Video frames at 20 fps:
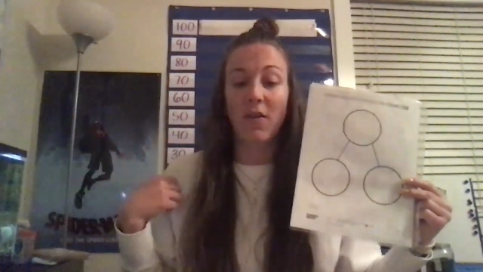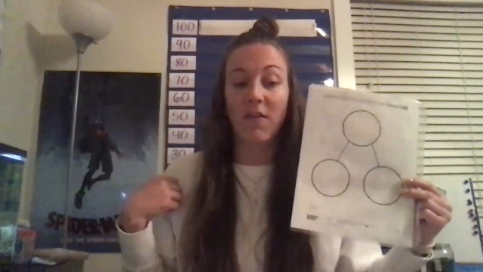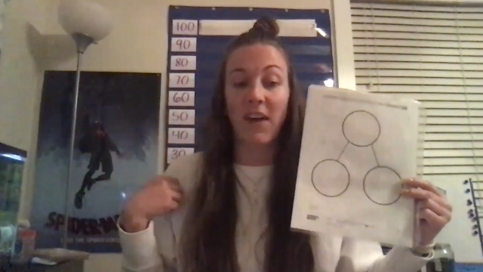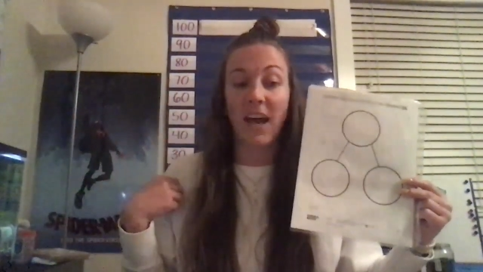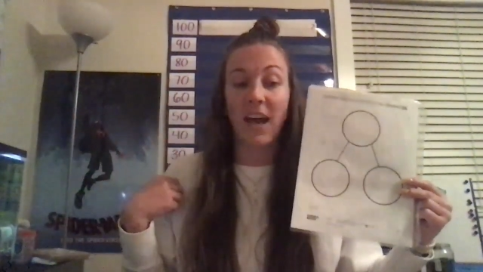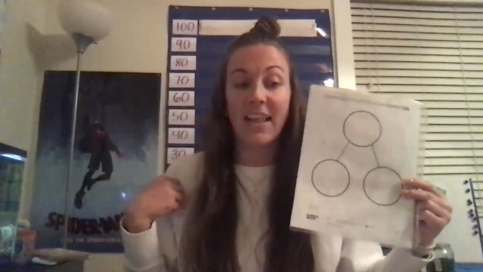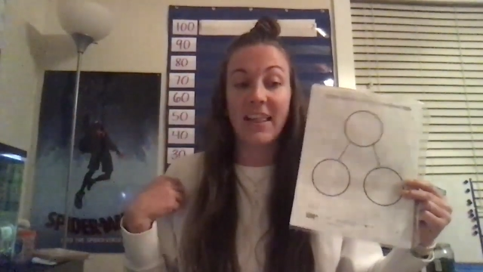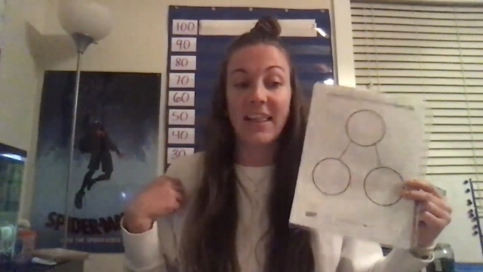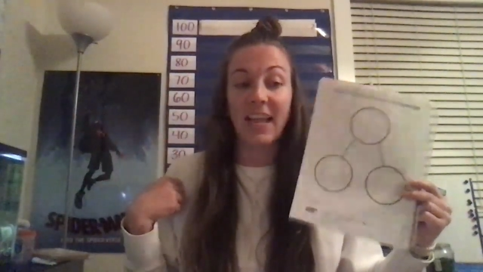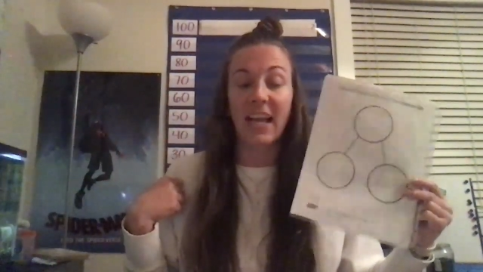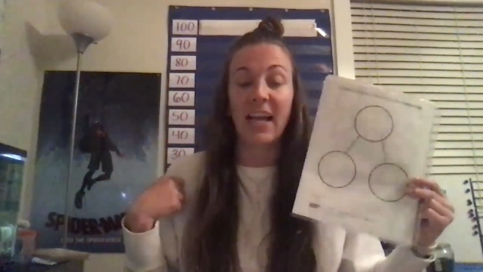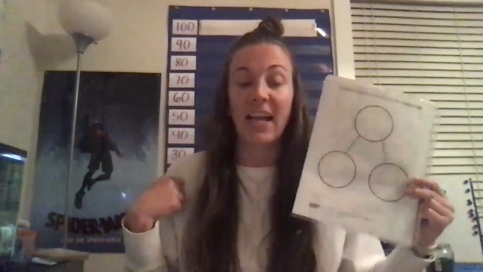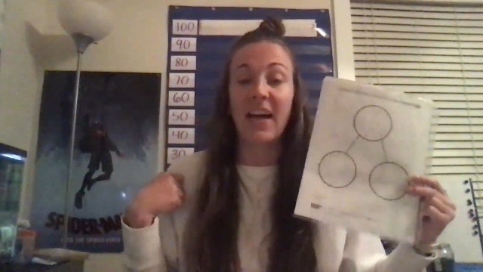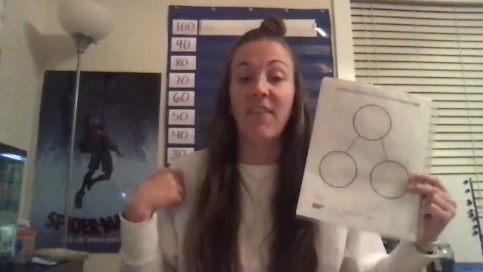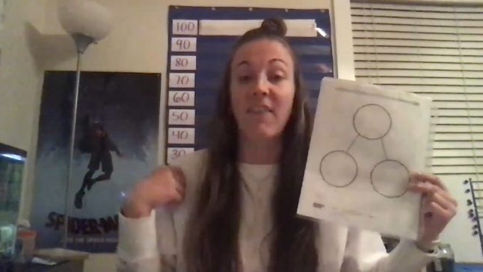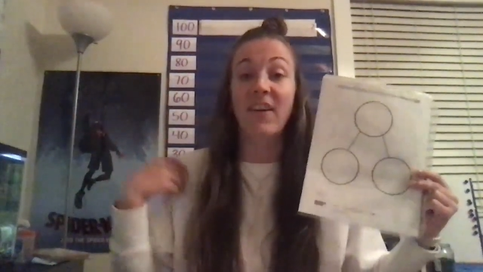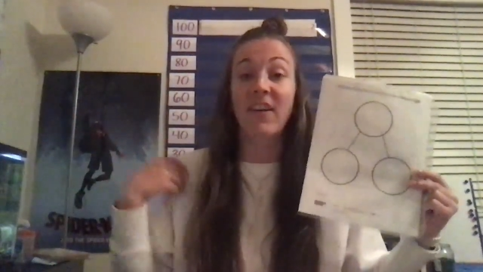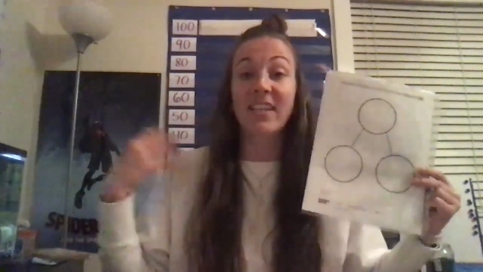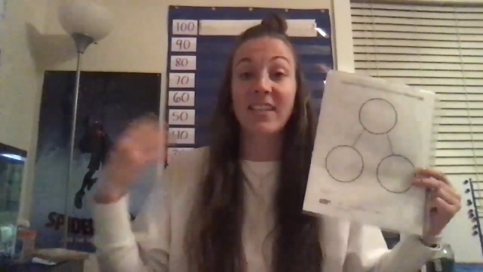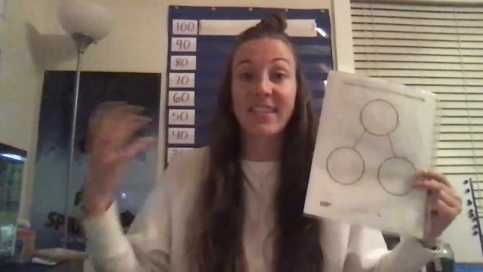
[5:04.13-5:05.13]
I think of
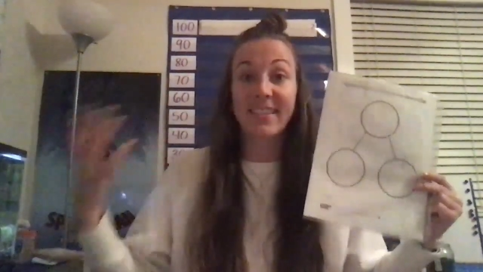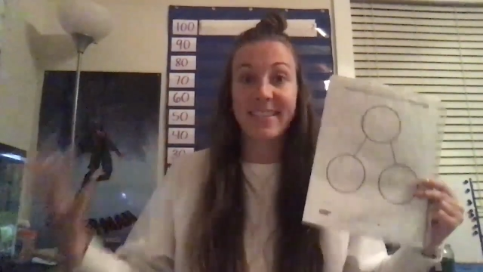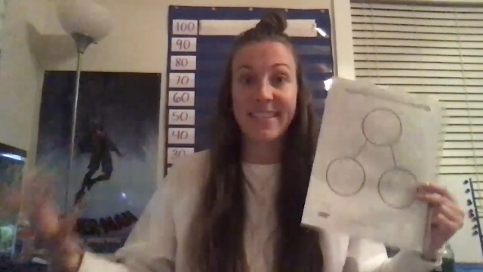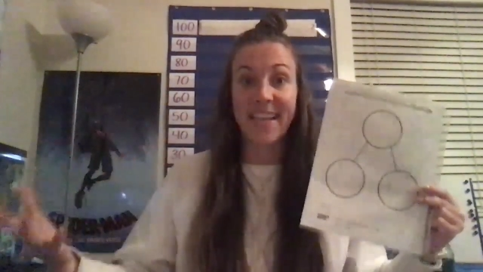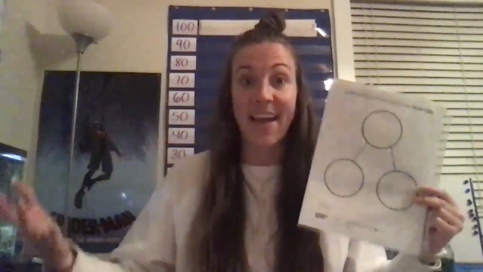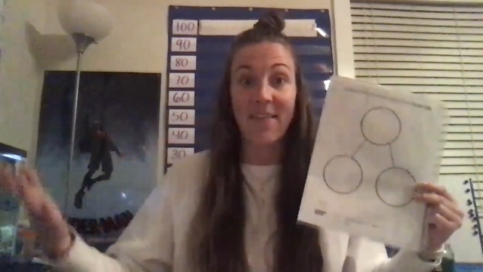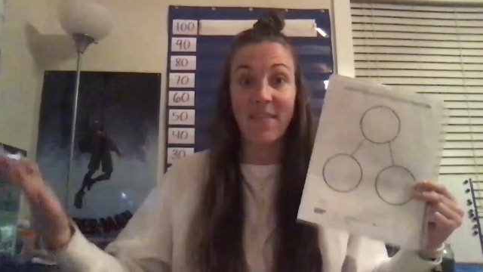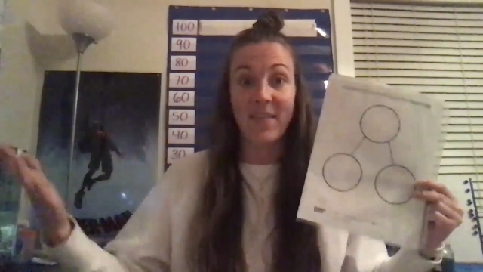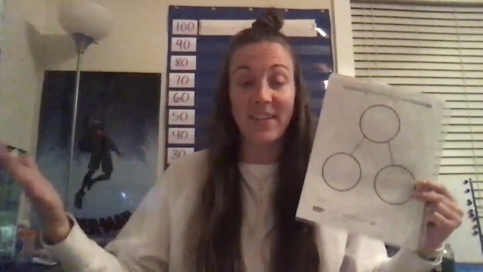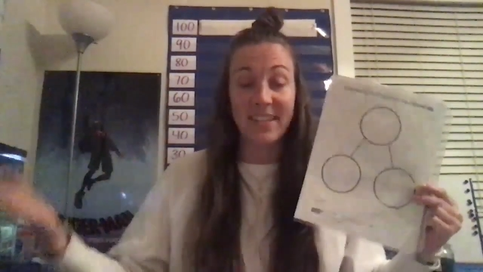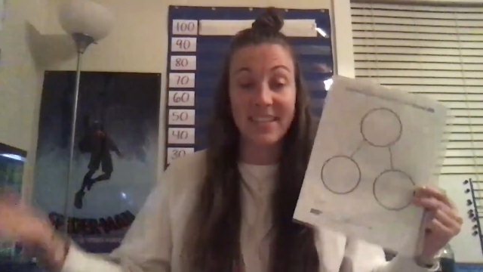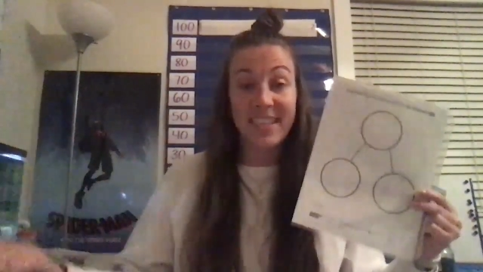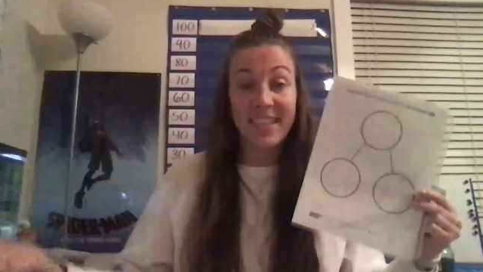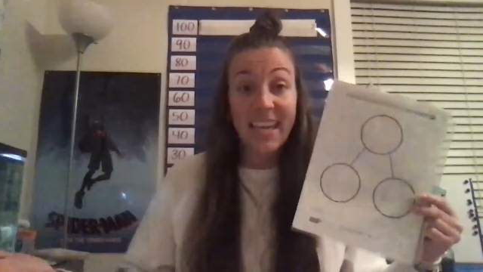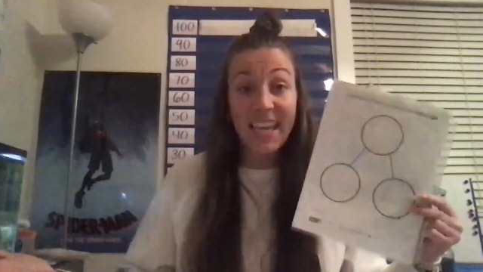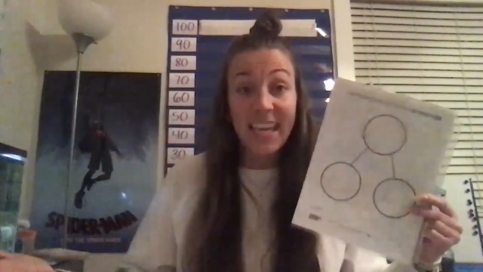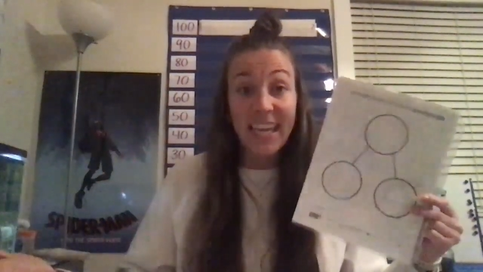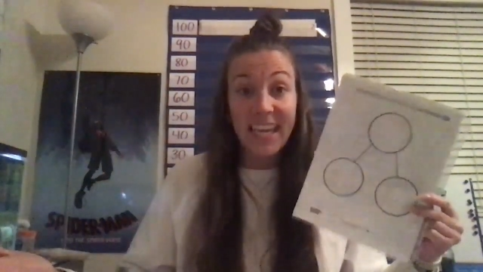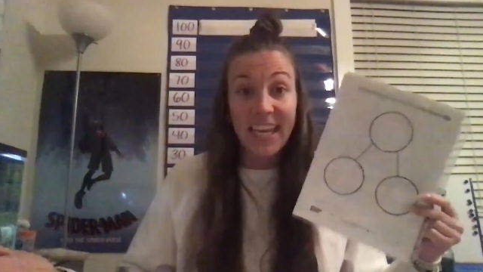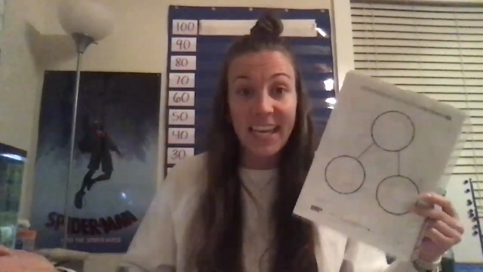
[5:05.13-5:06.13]

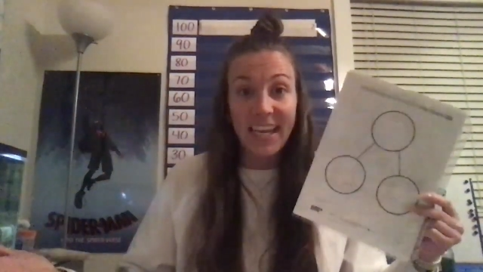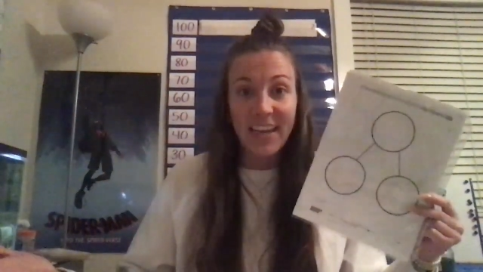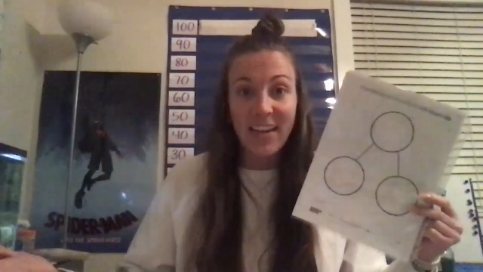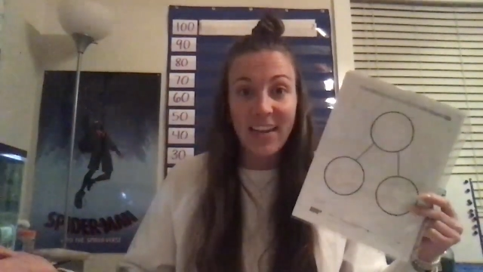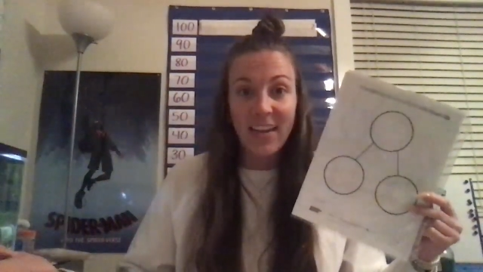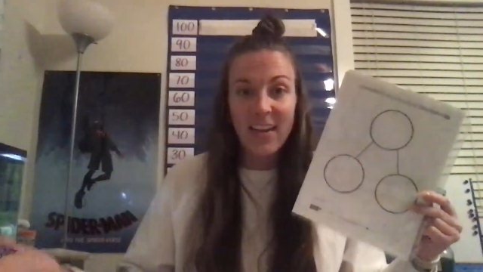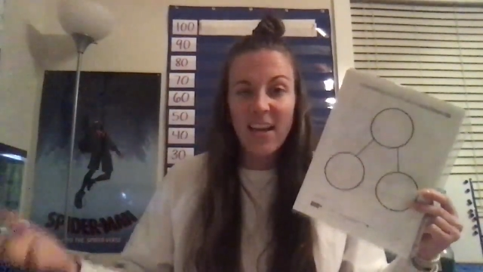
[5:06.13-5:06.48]
17,